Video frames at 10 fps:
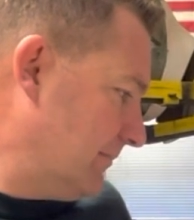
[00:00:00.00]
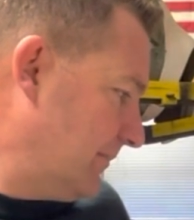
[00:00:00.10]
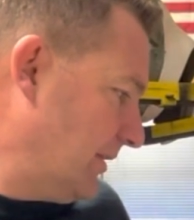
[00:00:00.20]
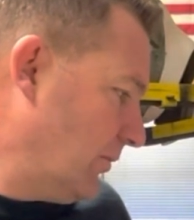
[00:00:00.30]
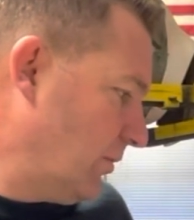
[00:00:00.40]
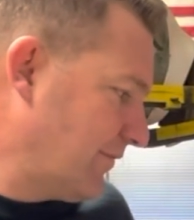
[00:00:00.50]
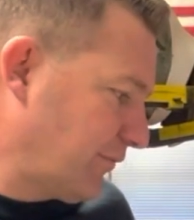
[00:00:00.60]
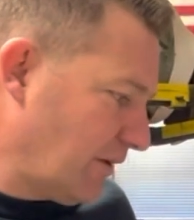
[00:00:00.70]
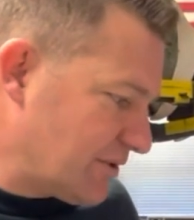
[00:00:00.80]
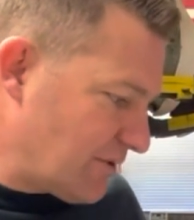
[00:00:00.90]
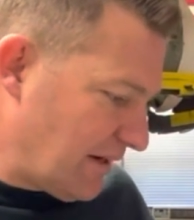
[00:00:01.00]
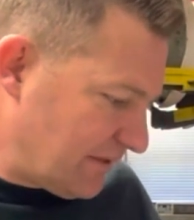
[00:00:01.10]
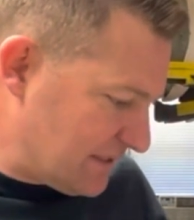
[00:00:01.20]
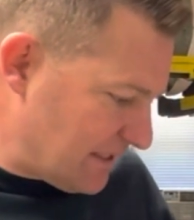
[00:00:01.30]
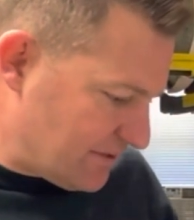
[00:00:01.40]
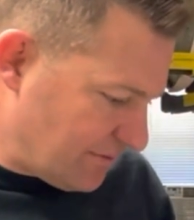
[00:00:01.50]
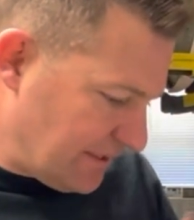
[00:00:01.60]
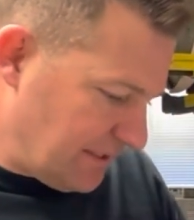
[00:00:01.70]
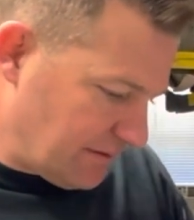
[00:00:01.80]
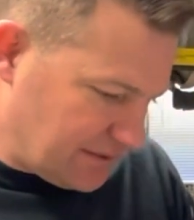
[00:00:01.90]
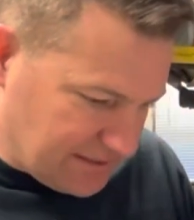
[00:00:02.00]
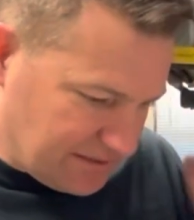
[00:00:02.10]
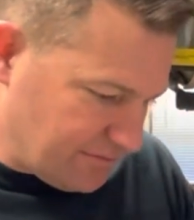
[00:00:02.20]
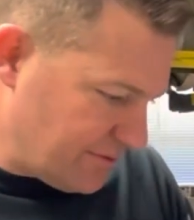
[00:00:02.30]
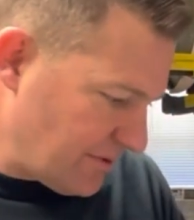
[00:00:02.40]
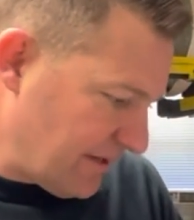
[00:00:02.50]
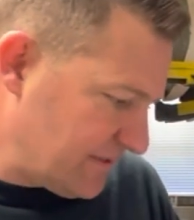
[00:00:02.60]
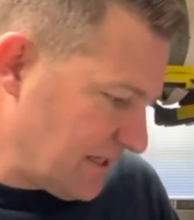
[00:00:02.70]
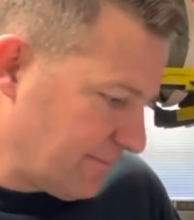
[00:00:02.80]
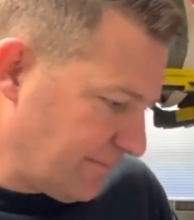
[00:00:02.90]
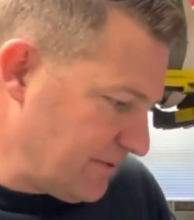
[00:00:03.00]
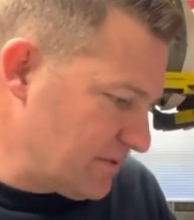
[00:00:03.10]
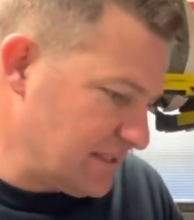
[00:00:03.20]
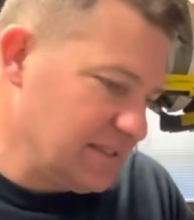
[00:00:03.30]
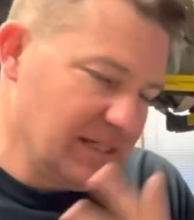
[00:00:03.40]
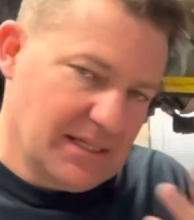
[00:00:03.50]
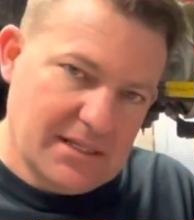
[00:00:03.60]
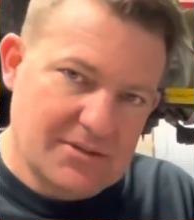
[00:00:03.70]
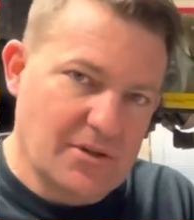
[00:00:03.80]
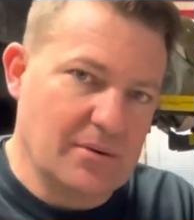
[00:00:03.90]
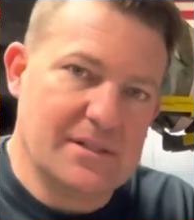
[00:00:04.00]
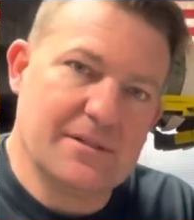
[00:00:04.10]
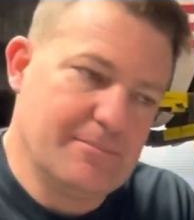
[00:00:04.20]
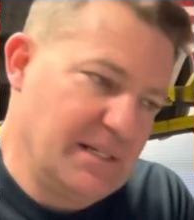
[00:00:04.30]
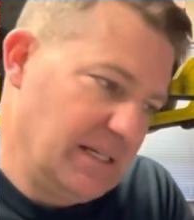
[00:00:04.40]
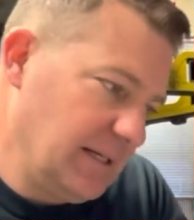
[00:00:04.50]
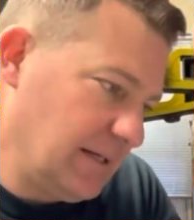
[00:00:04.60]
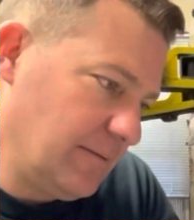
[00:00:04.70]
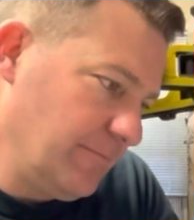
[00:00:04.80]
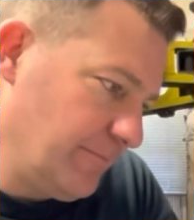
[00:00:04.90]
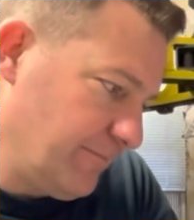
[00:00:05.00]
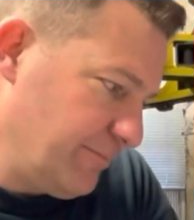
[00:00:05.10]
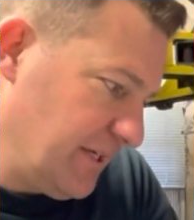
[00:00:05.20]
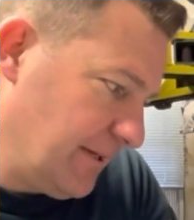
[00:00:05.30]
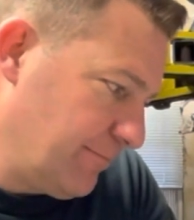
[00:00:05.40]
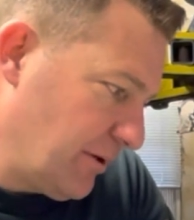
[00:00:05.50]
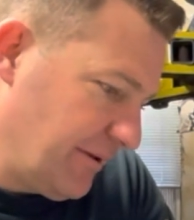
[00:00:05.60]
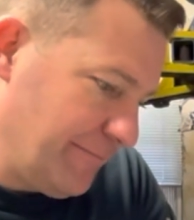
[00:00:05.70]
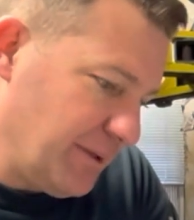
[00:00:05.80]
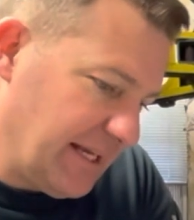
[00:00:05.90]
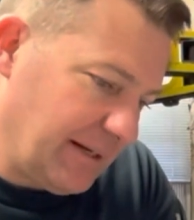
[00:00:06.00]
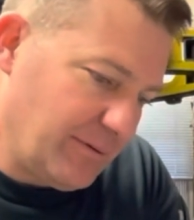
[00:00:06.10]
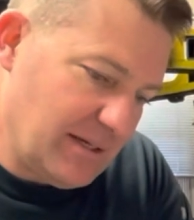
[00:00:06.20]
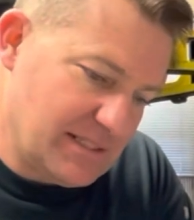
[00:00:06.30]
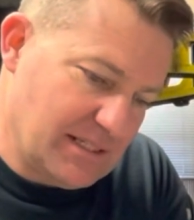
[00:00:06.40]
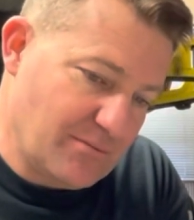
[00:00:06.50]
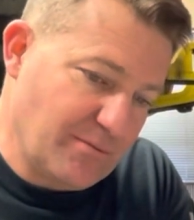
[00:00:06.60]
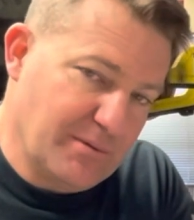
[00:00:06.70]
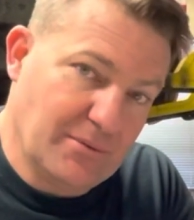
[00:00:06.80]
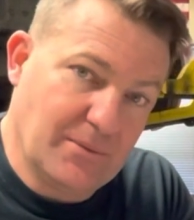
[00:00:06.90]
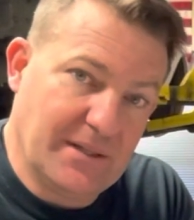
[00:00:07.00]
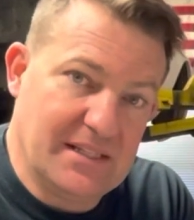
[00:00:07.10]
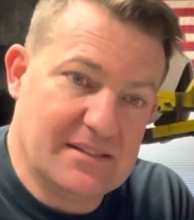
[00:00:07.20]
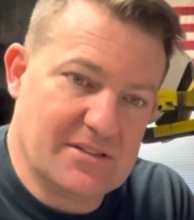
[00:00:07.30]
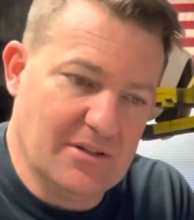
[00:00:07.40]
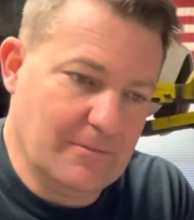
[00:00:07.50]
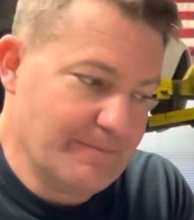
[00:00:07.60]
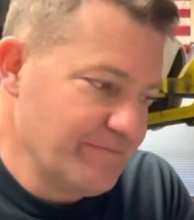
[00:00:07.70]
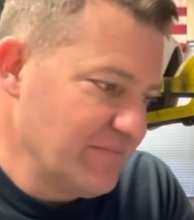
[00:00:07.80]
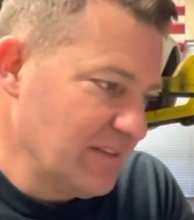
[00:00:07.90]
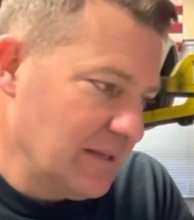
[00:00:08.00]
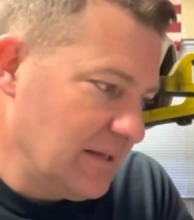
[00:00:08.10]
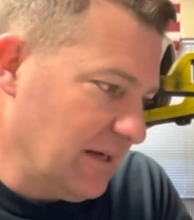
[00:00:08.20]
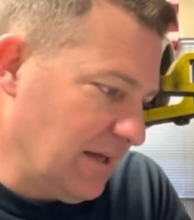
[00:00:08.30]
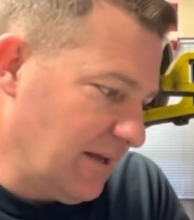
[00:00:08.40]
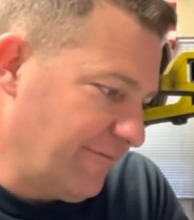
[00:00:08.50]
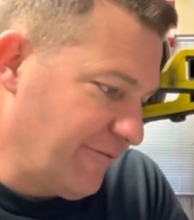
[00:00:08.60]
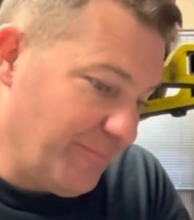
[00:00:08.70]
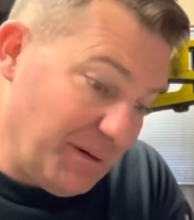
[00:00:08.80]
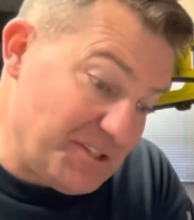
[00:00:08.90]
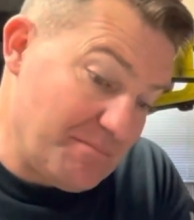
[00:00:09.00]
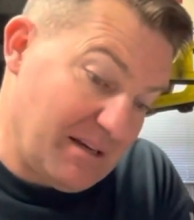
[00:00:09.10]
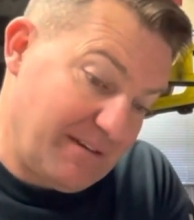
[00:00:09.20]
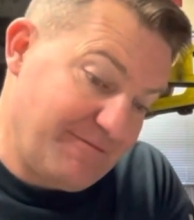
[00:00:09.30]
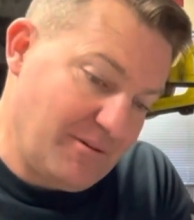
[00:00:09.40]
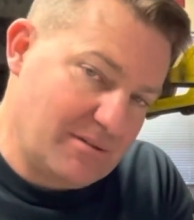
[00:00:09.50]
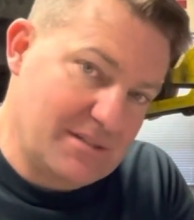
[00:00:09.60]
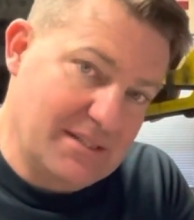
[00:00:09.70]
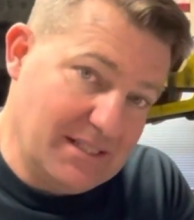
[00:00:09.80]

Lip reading: you know, what front drive accessory or accessory drive setup I'm using. It's always a big part of the planning process when building one of these. So for budget-minded folks,